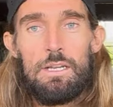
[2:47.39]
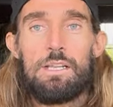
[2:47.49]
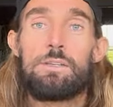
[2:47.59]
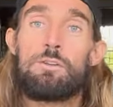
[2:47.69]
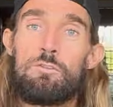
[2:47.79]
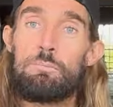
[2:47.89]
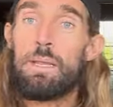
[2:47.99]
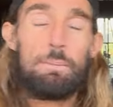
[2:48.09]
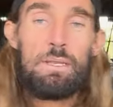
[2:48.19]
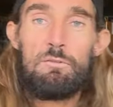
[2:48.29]
And
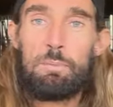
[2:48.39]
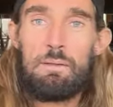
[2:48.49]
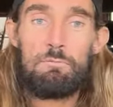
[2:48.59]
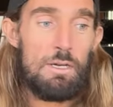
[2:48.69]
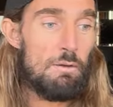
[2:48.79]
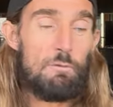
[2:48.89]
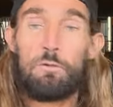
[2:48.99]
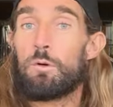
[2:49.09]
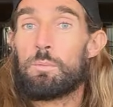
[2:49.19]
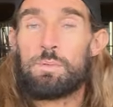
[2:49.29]
maybe you've been running
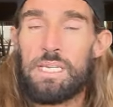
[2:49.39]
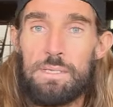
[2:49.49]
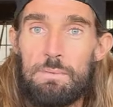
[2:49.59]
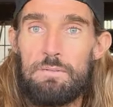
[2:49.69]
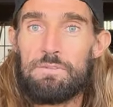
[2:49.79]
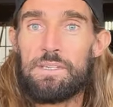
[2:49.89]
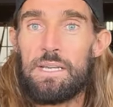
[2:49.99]
for 6 months,